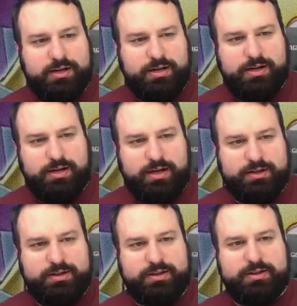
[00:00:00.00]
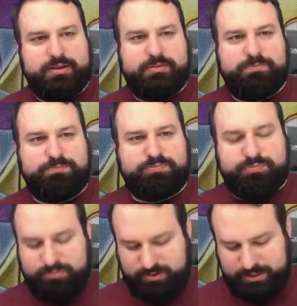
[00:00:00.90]
I'm
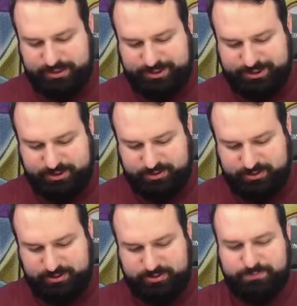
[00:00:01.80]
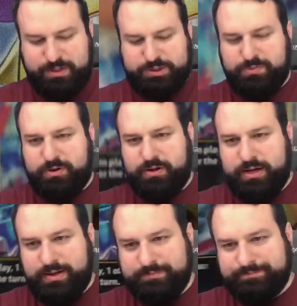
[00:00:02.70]
pretty sure they're much
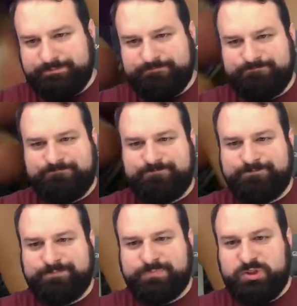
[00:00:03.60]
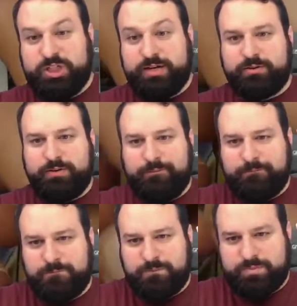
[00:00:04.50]
more general
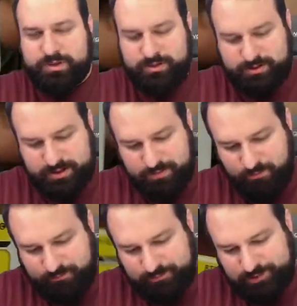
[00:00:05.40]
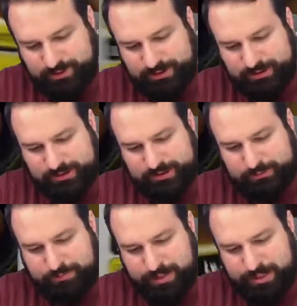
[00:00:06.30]
with their thing.
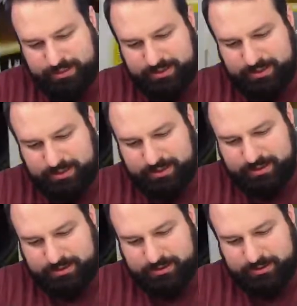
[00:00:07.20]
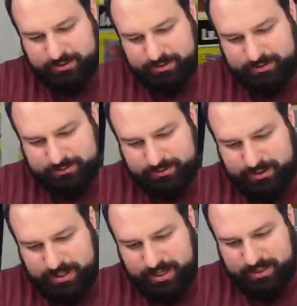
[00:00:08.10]
But,
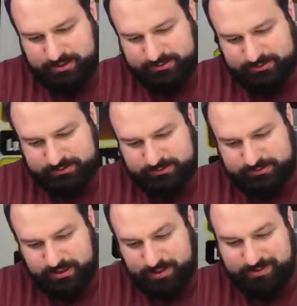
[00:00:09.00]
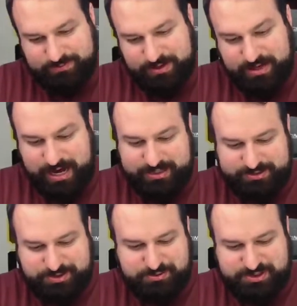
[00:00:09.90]
yeah. I mean, we got
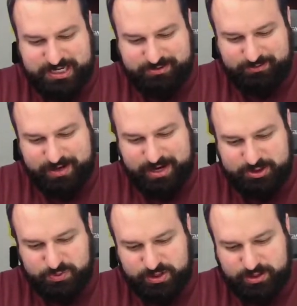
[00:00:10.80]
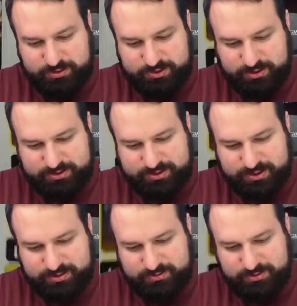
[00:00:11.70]
2 secret rares, 1 alt art,
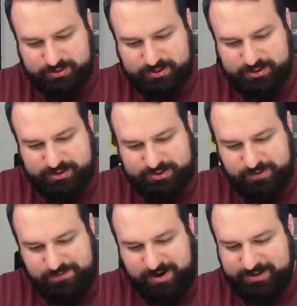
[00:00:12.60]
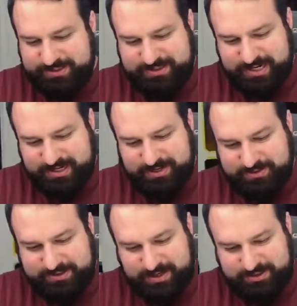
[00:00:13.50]
so far it's
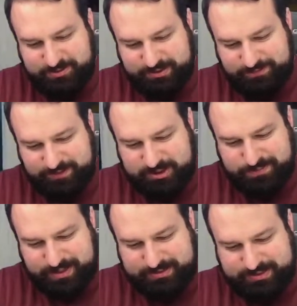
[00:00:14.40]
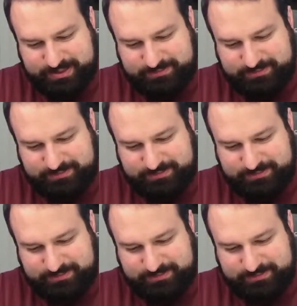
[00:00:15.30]
stuck to what the verse box did.